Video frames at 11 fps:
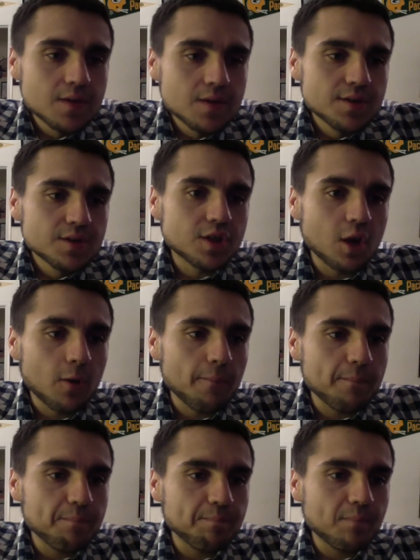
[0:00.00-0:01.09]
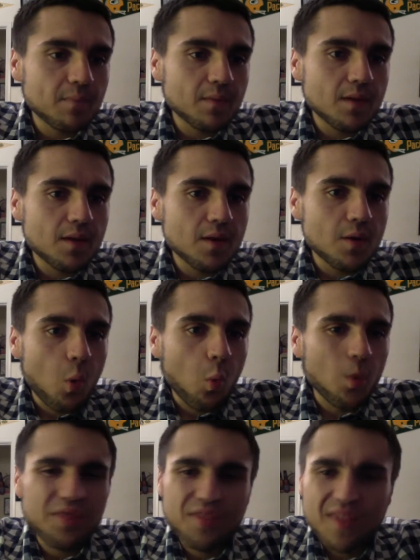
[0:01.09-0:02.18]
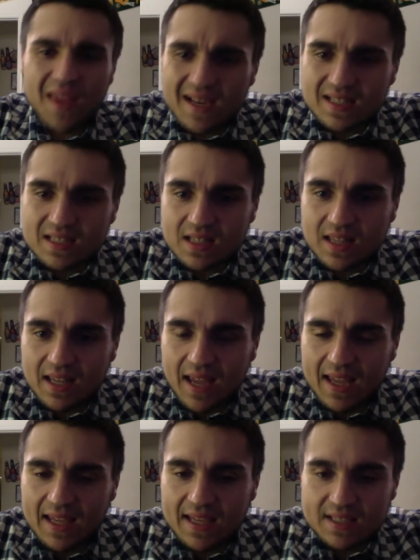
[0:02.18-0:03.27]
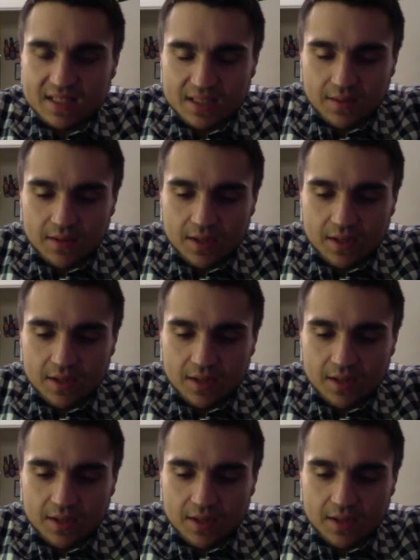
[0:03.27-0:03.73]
So with this, the Yankees,